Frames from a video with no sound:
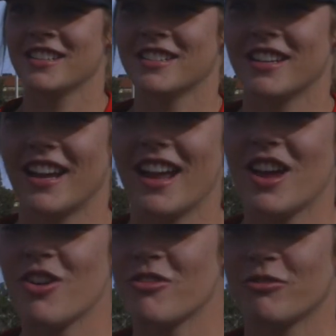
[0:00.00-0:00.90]

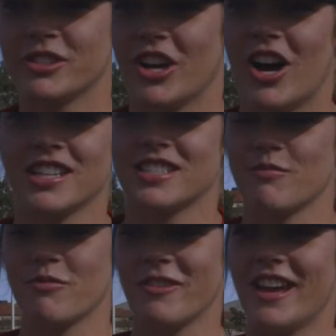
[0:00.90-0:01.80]
Today was
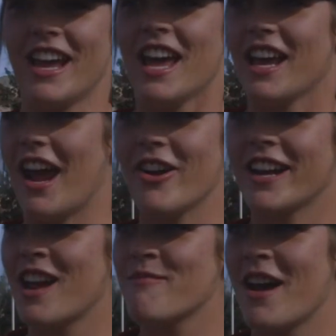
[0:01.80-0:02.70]
awesome. Aaron
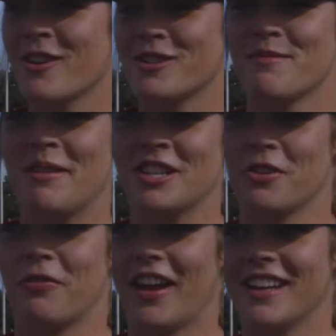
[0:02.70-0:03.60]
came out, she pitched
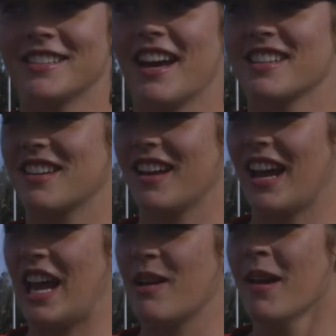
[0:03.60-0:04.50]
a fantastic
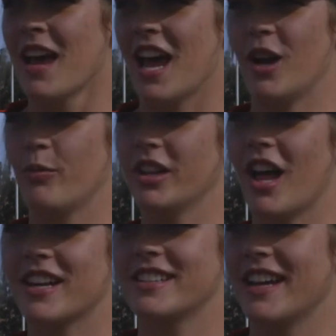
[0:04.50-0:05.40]
game, and we
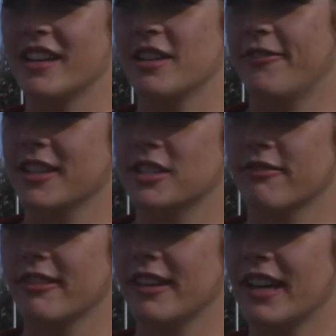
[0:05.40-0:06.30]
locked it down
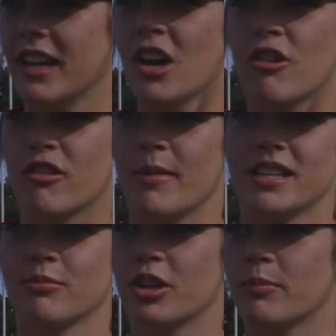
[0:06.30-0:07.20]
defensively. We made
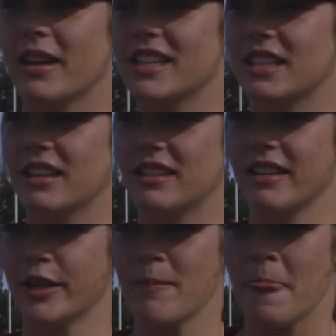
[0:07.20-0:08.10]
some good plays out
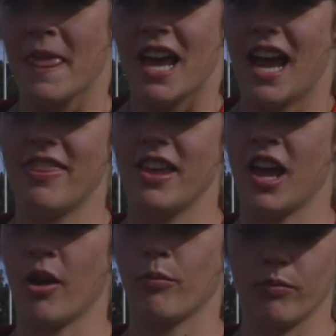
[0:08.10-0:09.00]
there, and
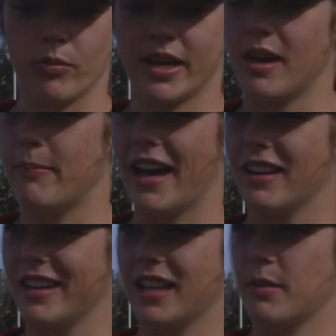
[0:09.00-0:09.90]
then we kept
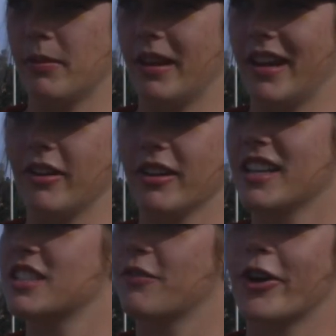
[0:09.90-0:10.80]
battling at the plate.
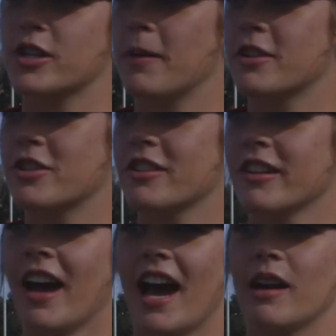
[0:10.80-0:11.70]
Against the first
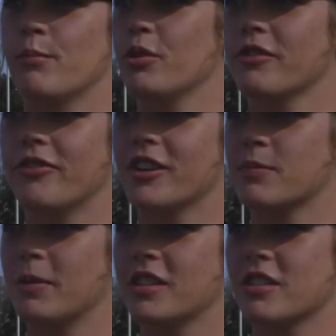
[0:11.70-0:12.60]
pitcher, had him pull the
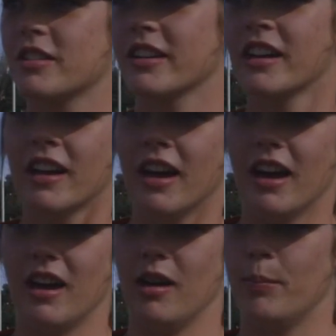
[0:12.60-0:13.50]
first pitcher,
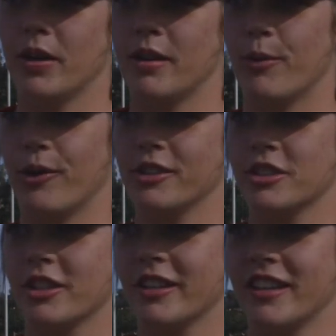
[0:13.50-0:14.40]
put in
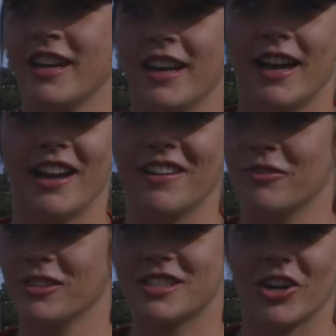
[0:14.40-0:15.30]
Bollinger,
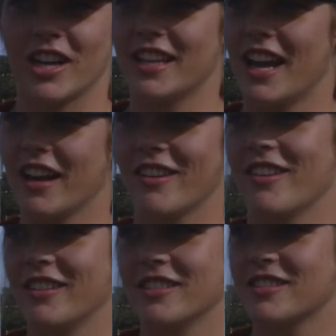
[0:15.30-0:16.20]
and we started getting the hang of
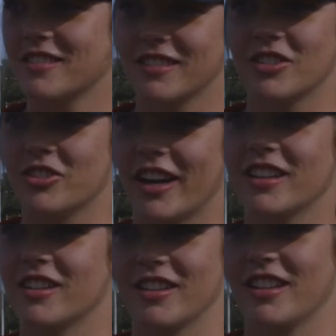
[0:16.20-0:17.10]
her and
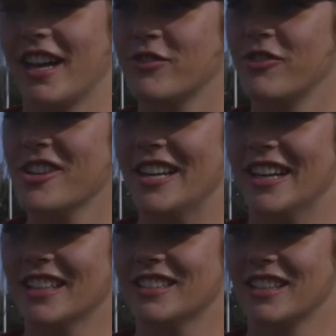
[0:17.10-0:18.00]
cranked her the last few
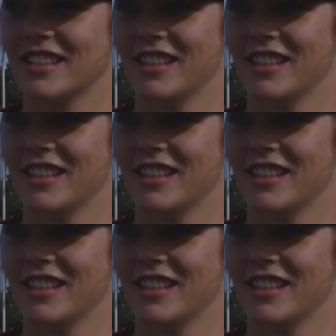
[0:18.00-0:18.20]
innings.